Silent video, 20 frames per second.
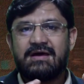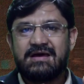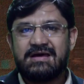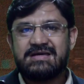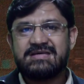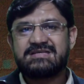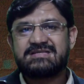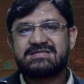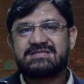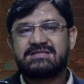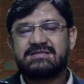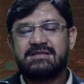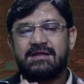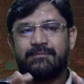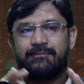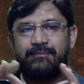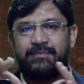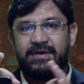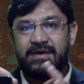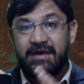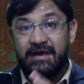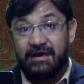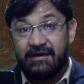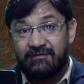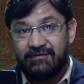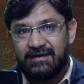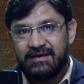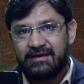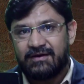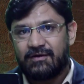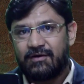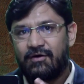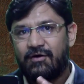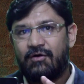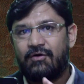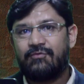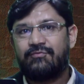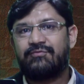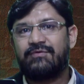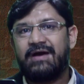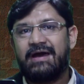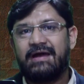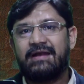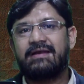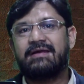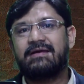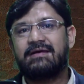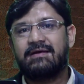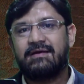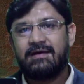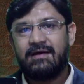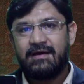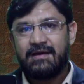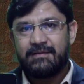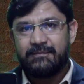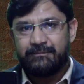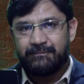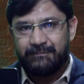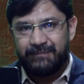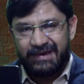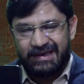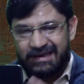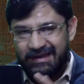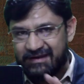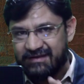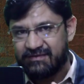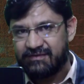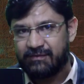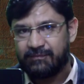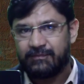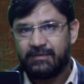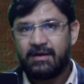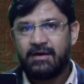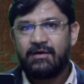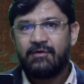is the behavior of any mechanism.